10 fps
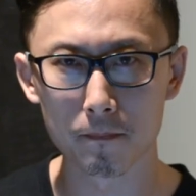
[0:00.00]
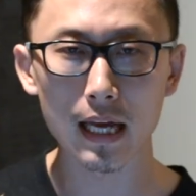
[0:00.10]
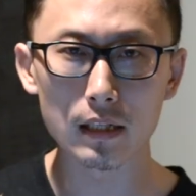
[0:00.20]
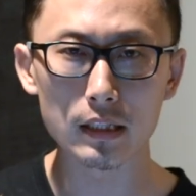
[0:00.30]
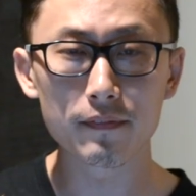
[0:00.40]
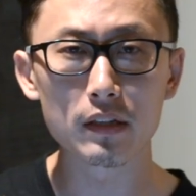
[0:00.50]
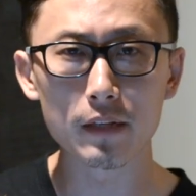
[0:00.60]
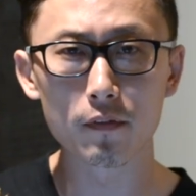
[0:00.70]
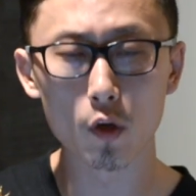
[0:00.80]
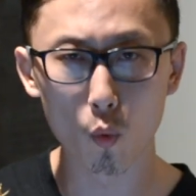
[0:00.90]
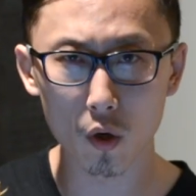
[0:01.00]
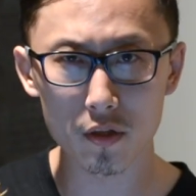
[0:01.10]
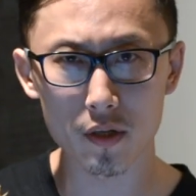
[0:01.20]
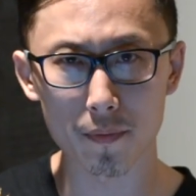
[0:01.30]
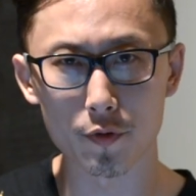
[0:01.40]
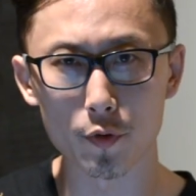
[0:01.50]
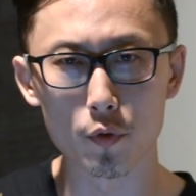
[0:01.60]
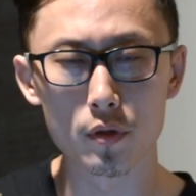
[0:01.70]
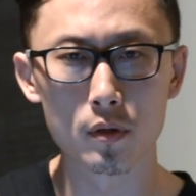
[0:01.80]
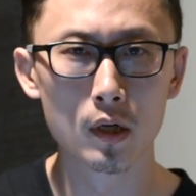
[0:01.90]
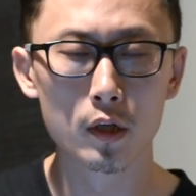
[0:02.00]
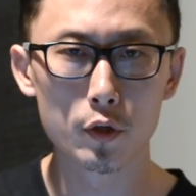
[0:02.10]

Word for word: And even if there were substitutes,